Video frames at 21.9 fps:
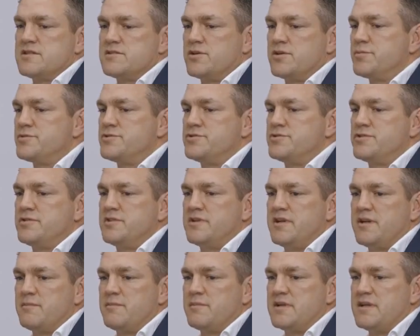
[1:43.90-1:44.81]
an
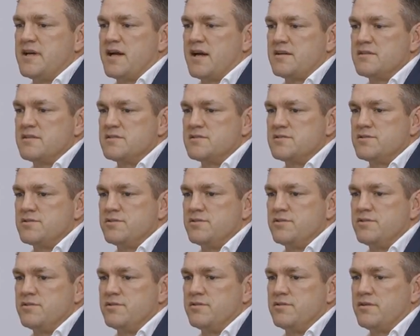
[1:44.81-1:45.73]
opportunity at Medacta
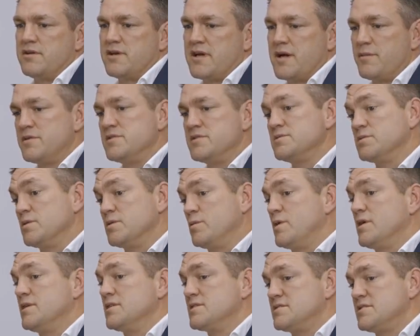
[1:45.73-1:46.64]
to come into a
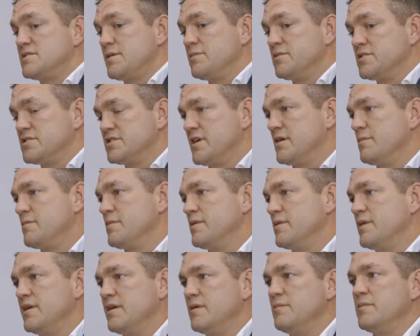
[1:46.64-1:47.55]
well-established
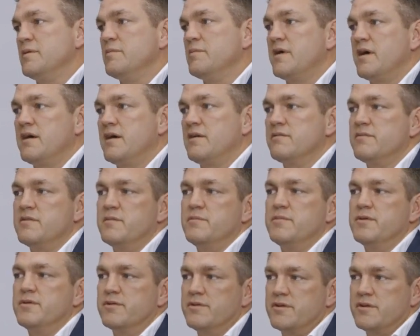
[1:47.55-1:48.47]
company and be part of the
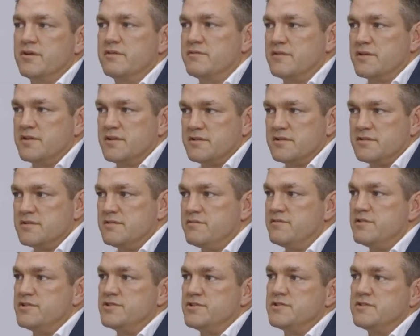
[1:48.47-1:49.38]
building of a
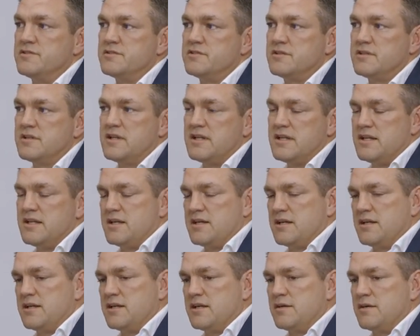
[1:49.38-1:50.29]
division.
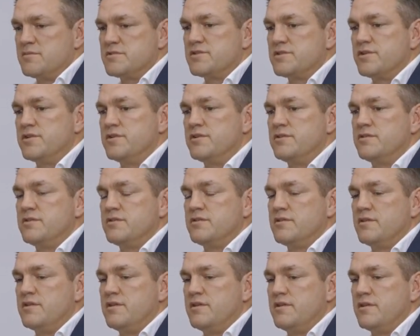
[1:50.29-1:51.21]

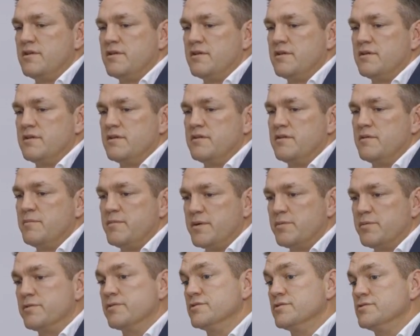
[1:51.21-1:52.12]
The
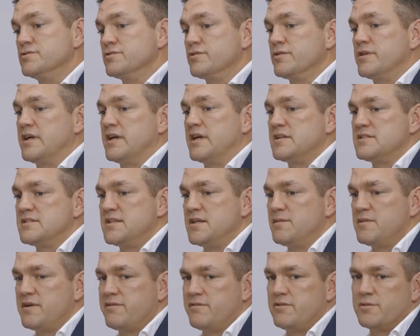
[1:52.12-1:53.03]
people that are joining our
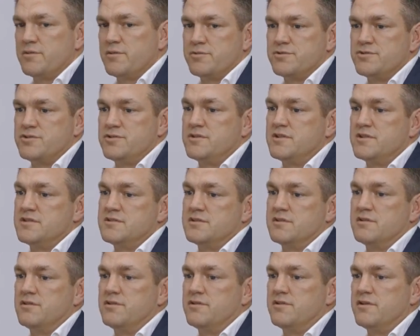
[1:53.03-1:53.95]
team have an opportunity
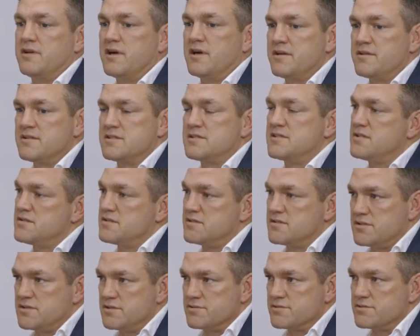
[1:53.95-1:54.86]
to learn other sets
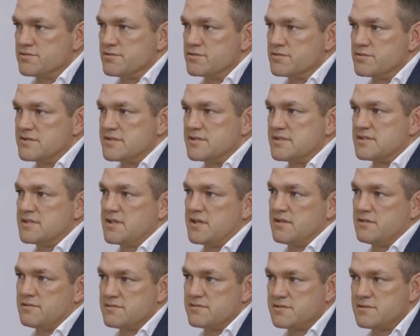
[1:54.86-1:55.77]
of skills, not just the
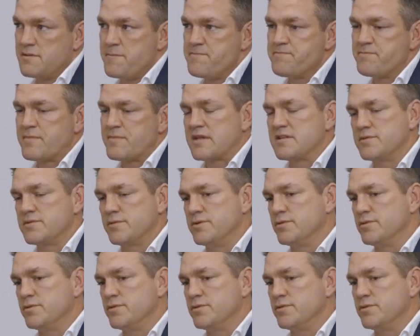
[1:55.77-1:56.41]
sales. So we